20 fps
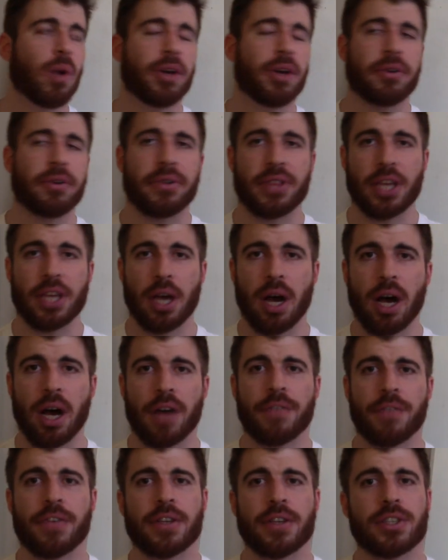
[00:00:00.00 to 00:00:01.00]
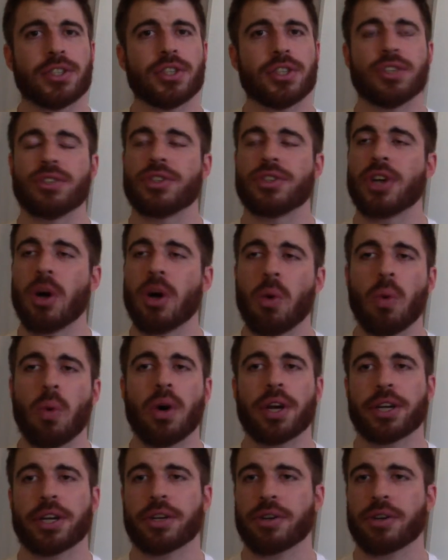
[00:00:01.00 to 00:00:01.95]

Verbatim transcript: while you're at the office. You don't want to